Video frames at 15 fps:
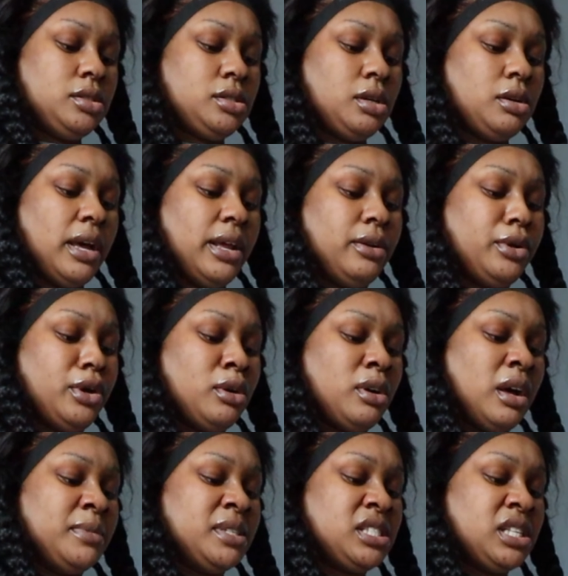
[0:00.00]
So I don't know.
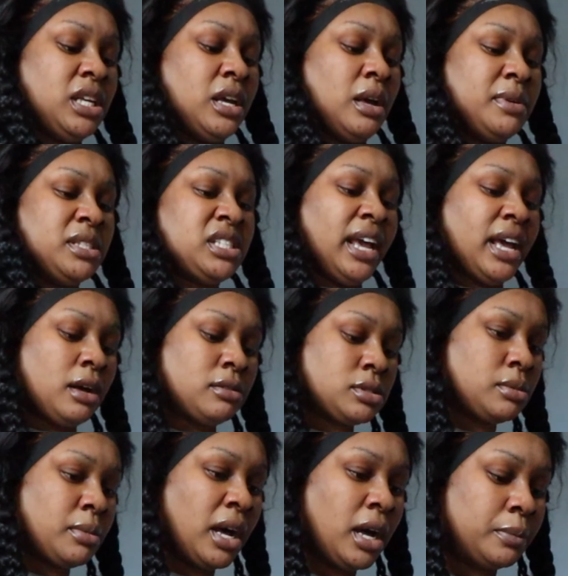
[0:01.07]
I'm gonna see. I'm gonna take out
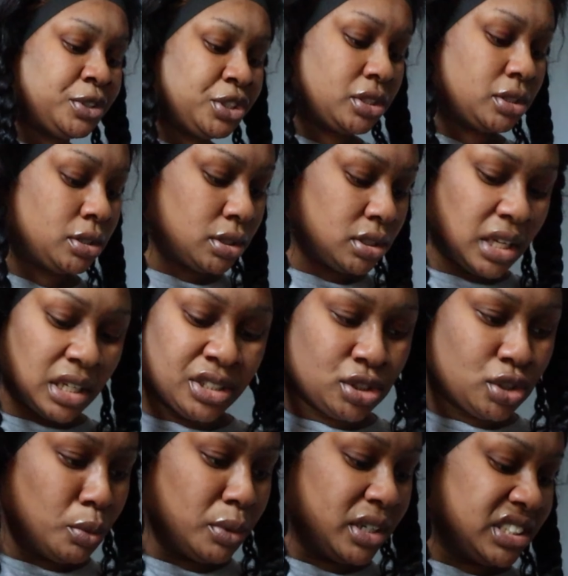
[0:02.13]
some options because I just
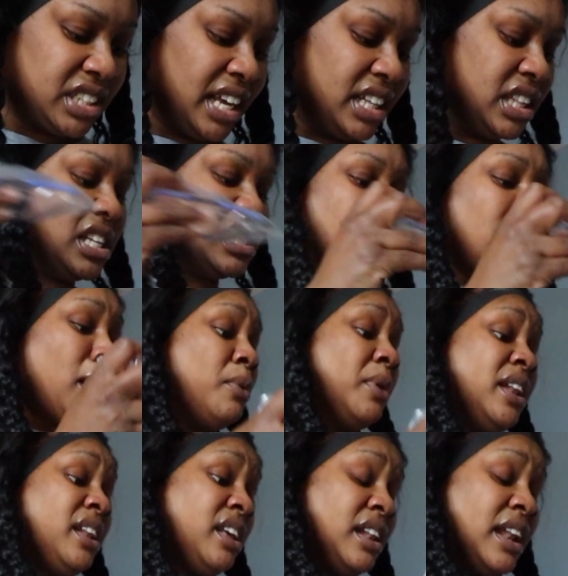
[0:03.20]
don't want to take these out
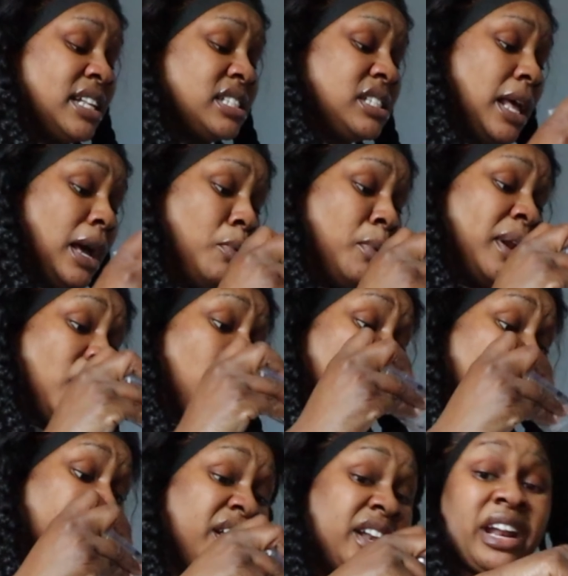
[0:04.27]
and then that's not what I
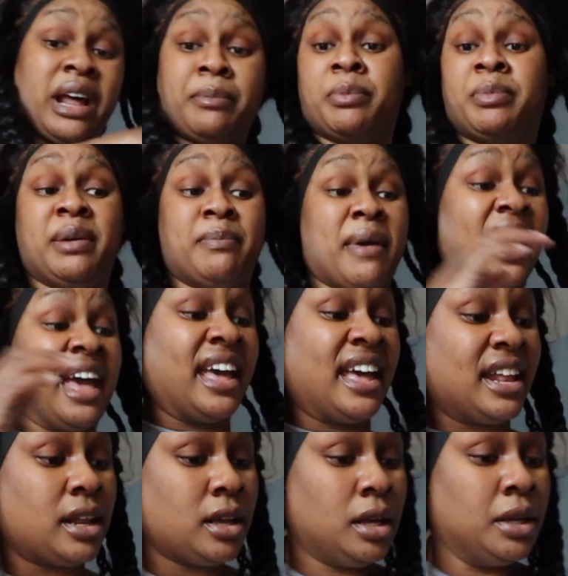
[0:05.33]
wear and then I'm gonna be
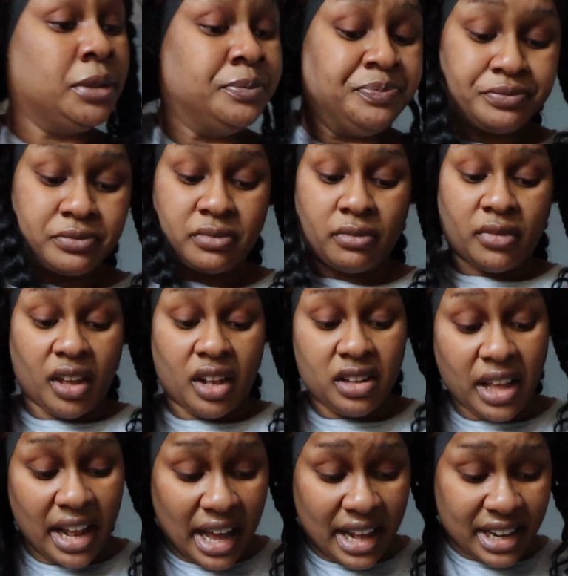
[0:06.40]
mad
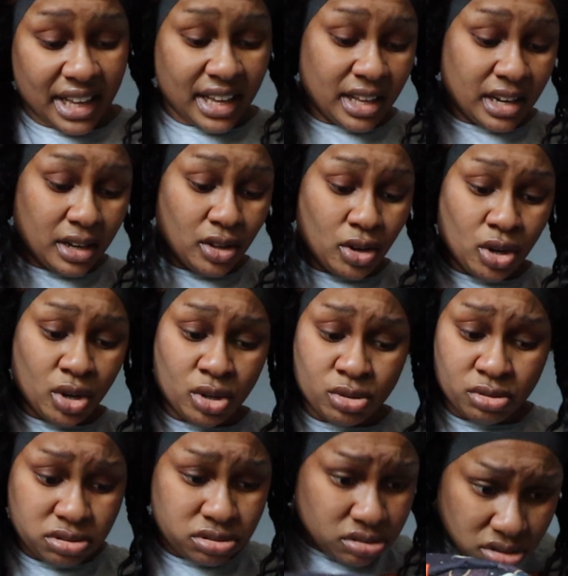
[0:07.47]
that I didn't, you
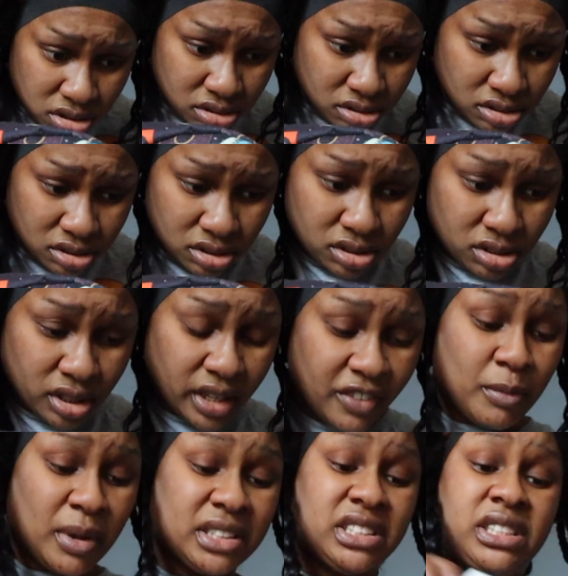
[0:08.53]
know,
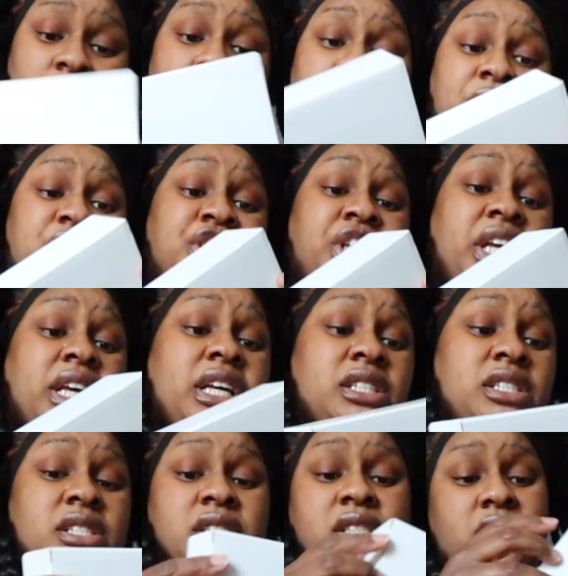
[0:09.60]
give myself a
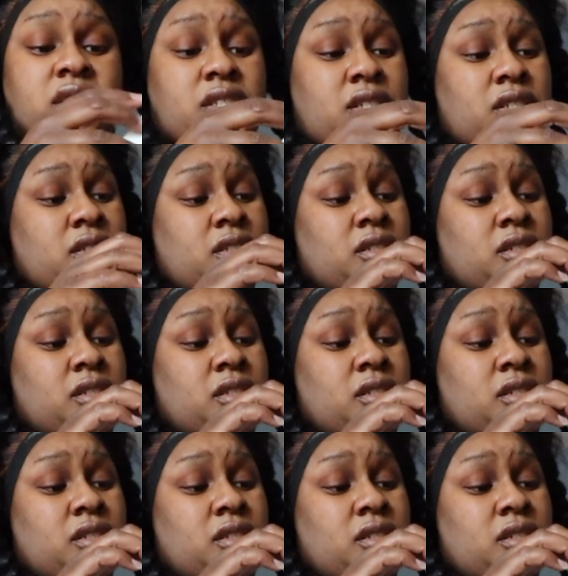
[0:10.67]
chance to,